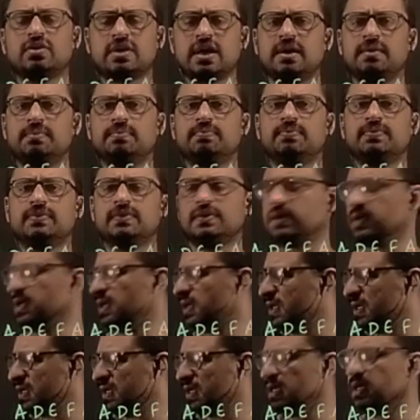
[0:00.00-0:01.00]
Okay,
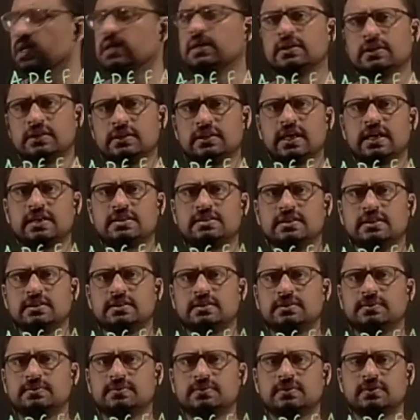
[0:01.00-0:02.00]

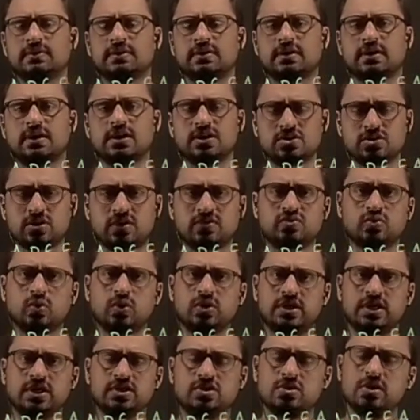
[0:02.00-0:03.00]
that's it.
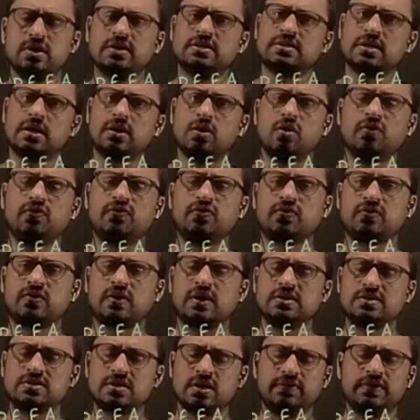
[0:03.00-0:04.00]
Kirchhoff's voltage law, it's a law of
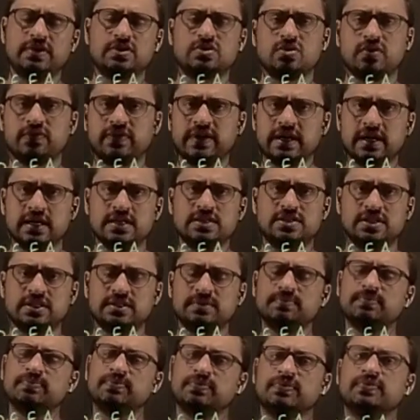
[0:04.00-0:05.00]
conservation of
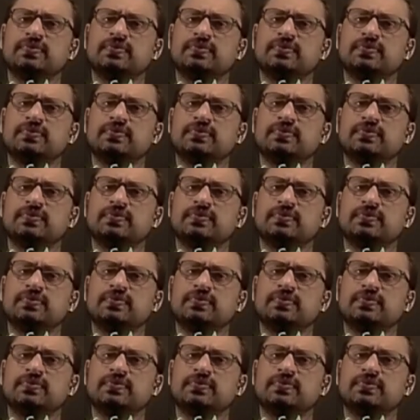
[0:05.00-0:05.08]
energy.